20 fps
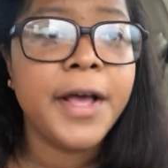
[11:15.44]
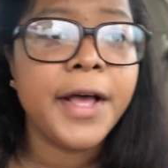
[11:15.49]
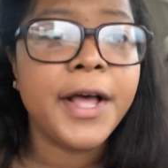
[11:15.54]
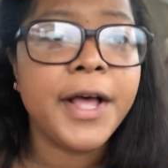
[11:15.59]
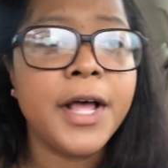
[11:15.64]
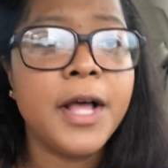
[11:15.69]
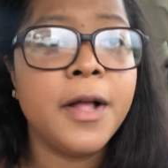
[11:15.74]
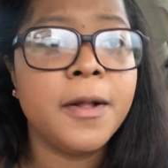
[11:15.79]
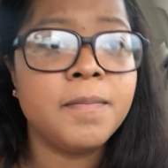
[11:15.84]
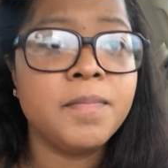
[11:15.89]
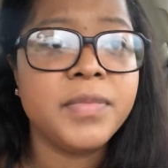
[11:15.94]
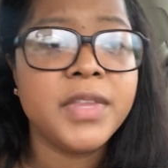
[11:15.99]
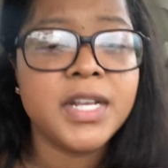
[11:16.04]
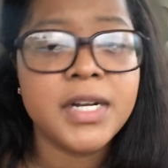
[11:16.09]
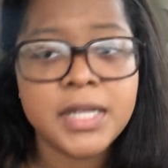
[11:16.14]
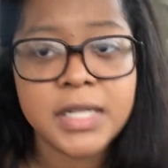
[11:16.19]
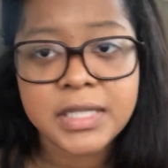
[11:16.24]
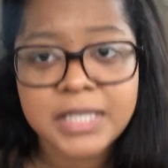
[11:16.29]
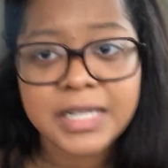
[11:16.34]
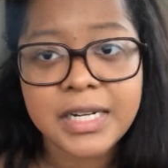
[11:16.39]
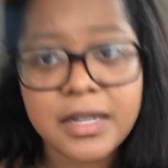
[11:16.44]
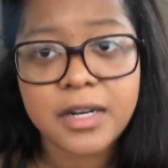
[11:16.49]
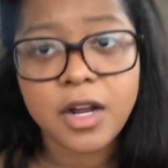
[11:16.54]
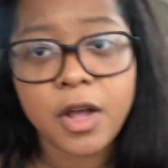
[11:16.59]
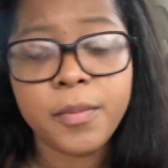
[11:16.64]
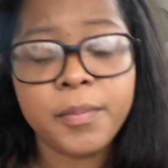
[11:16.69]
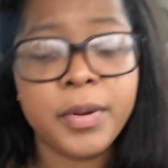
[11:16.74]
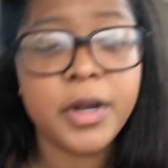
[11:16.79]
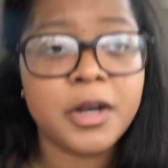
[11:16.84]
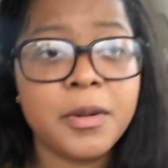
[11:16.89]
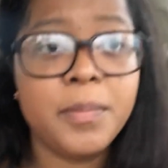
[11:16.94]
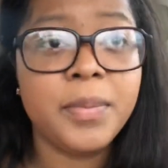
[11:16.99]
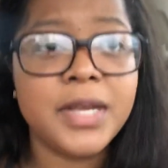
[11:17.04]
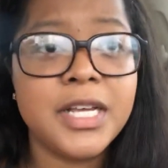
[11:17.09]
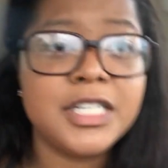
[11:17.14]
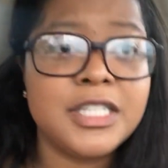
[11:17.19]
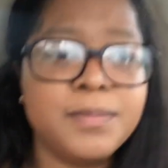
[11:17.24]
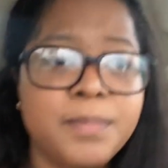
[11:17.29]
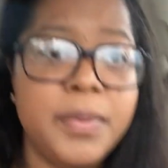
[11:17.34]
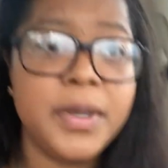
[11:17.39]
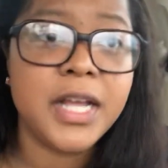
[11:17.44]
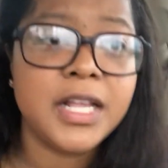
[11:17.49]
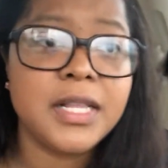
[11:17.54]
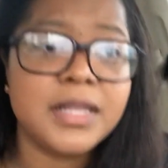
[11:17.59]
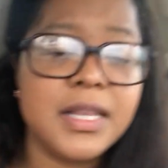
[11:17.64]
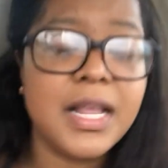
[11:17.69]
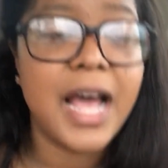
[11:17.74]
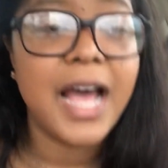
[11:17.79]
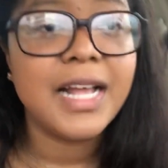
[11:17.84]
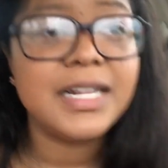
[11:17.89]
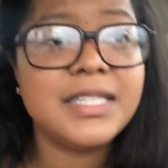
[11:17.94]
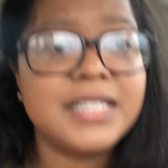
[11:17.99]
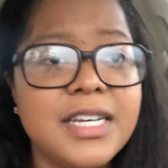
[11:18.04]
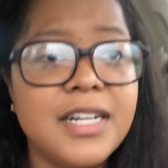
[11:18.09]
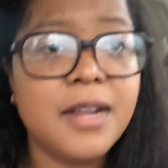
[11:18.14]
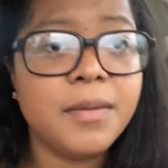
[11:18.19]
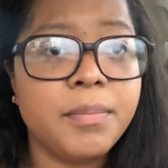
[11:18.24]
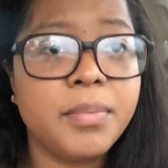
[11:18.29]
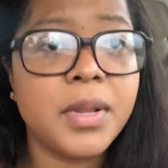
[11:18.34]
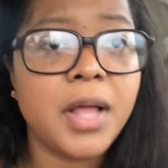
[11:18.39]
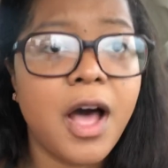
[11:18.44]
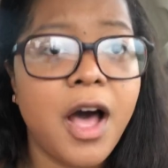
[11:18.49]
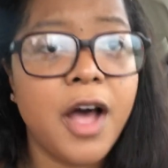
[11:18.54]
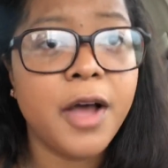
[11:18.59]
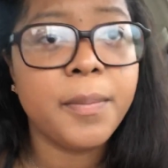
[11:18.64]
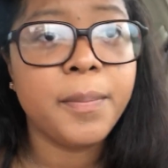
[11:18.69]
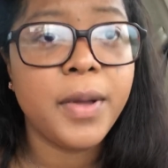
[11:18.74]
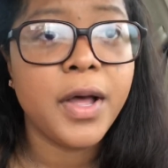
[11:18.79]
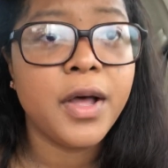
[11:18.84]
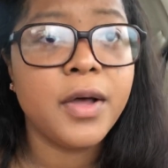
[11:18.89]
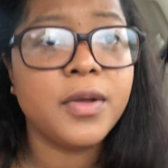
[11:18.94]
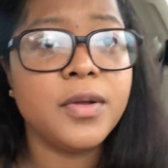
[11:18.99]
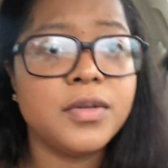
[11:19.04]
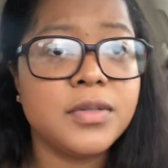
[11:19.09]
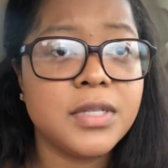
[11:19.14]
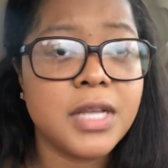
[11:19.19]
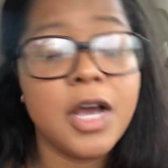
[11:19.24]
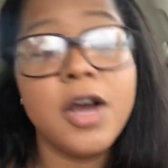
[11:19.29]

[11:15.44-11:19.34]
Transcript: And I did it on purpose, but I did a blog post.